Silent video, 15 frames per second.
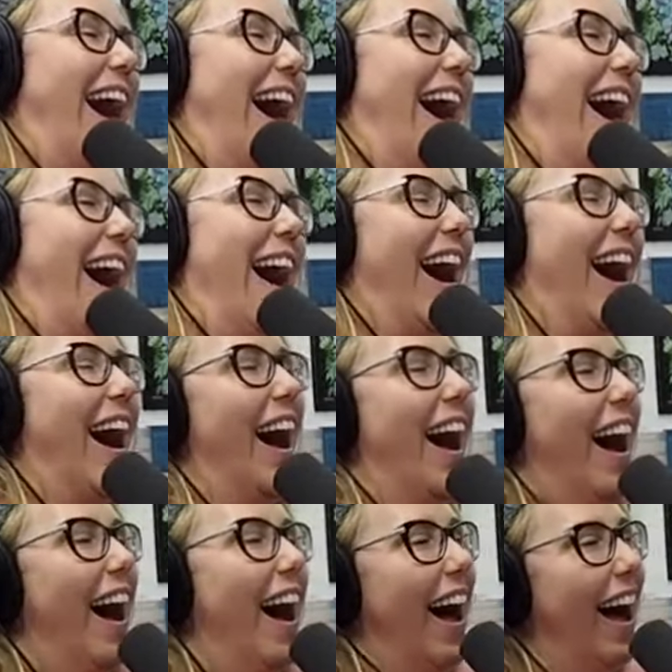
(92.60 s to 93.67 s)

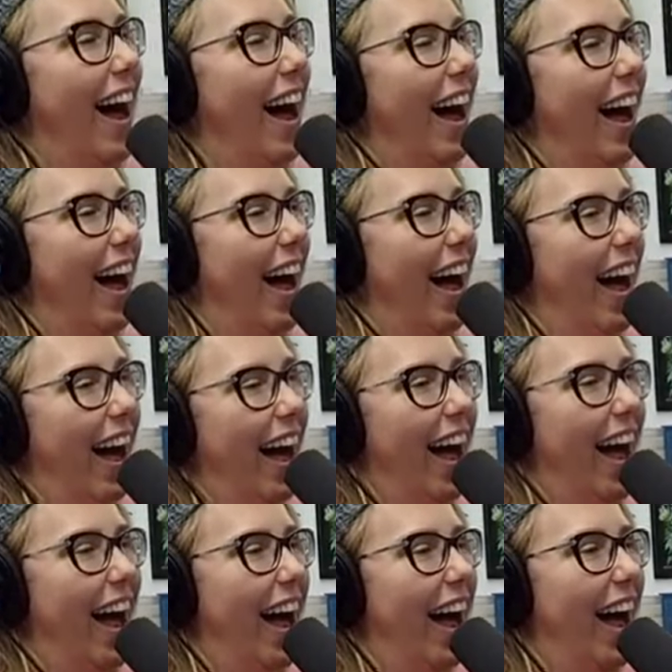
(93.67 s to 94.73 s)

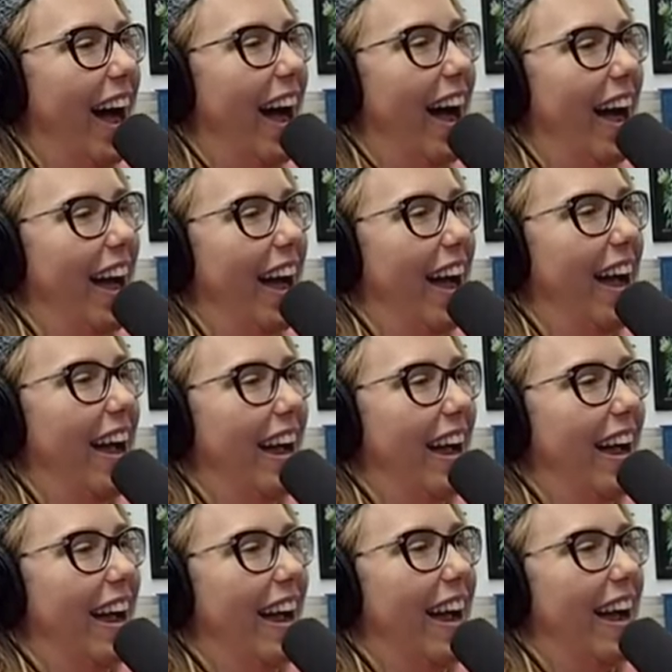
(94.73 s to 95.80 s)

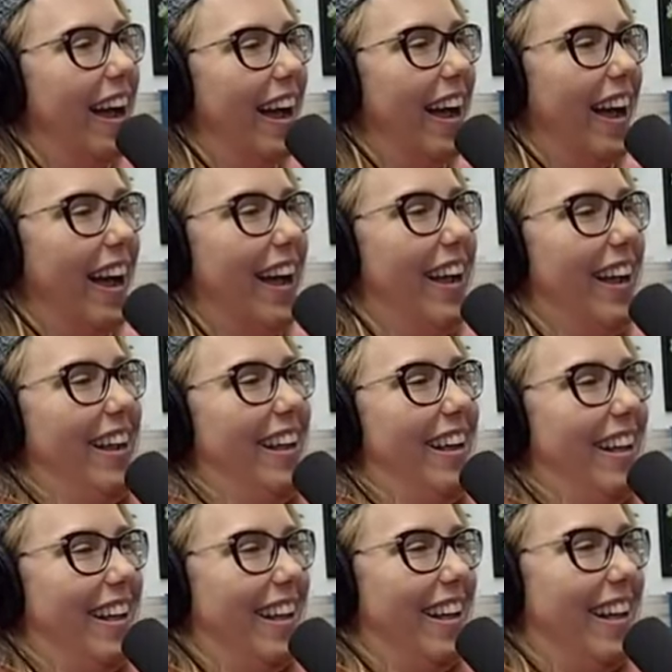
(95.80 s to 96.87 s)

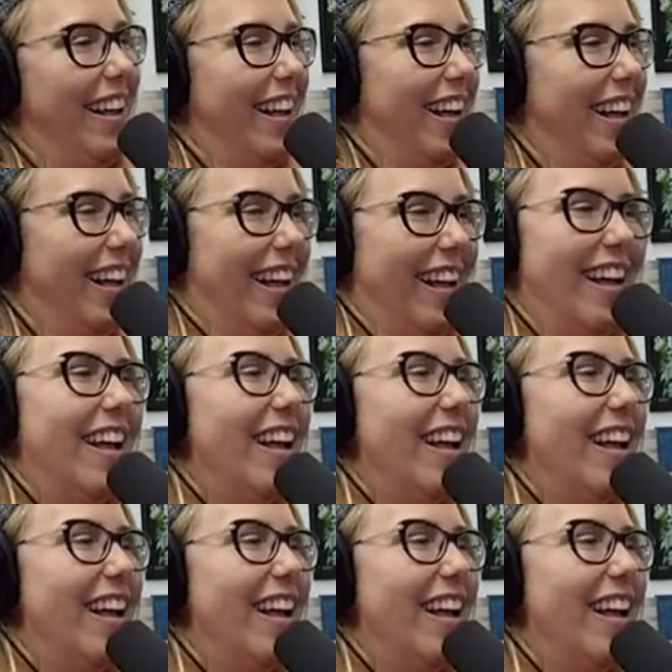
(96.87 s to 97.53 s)
No words are spoken by the person on screen.